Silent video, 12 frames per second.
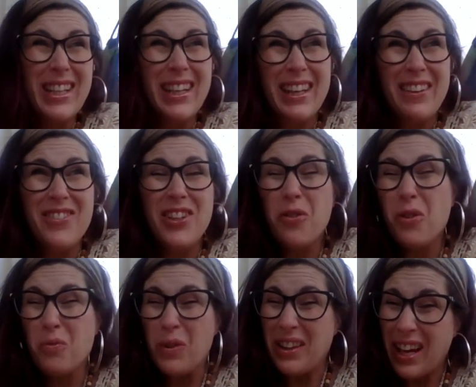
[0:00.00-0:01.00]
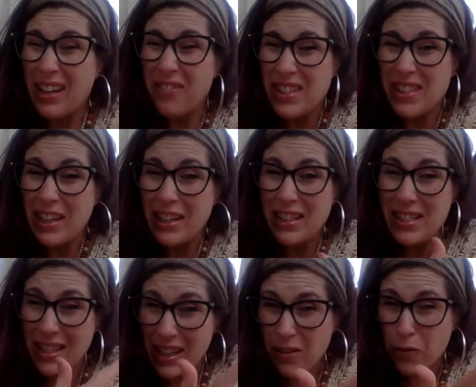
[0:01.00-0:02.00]
even though a lot of us get
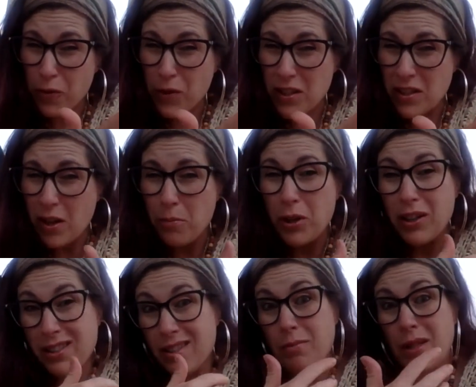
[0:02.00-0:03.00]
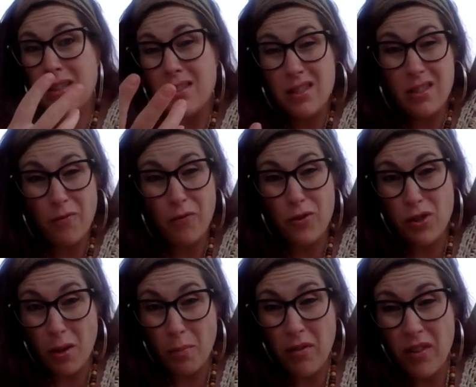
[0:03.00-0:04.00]
excited for the summer because it means for
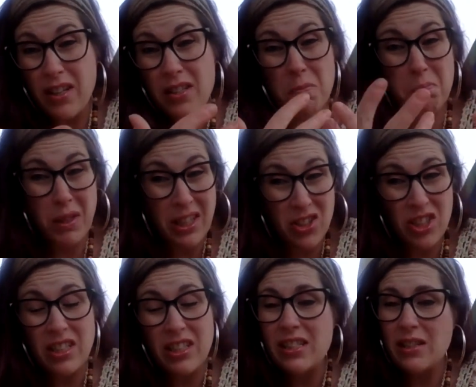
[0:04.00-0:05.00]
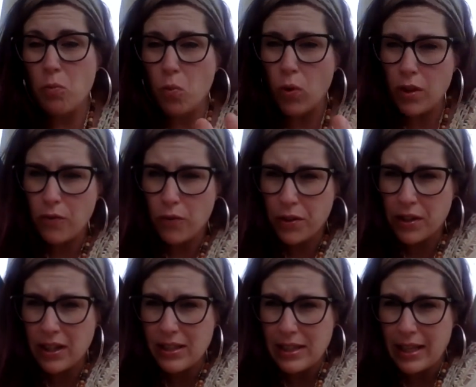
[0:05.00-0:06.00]
some of us beaches and wonderful
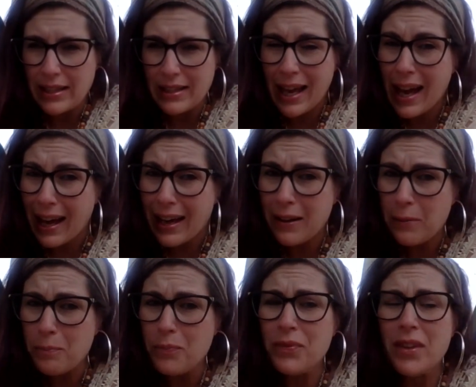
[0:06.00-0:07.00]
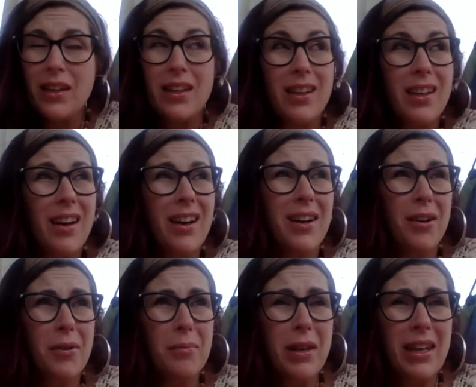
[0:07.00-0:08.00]
things like that,
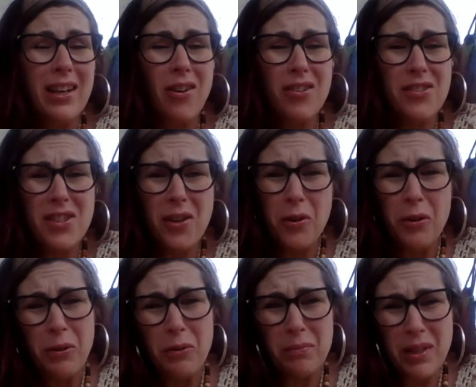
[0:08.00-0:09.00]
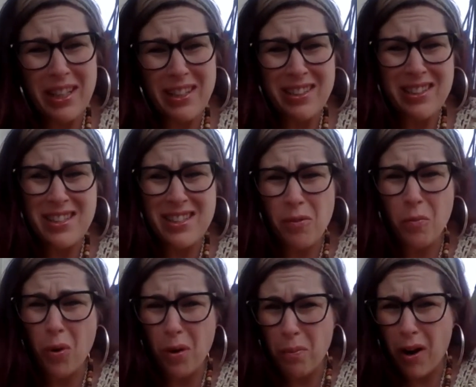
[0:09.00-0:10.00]
it also means
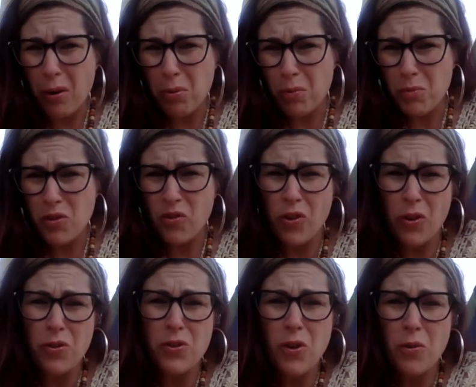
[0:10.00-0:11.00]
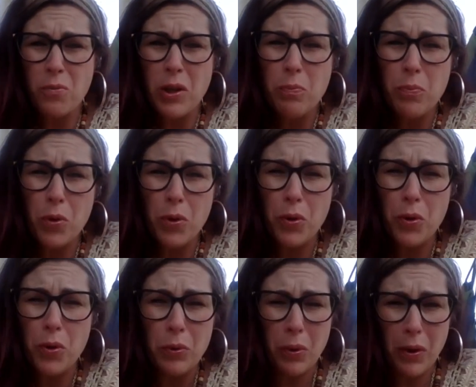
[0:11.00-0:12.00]
more problems for certain people
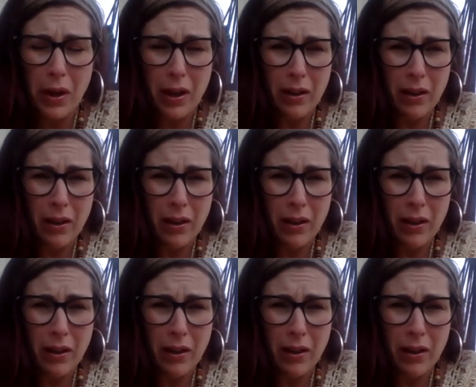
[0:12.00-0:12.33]
who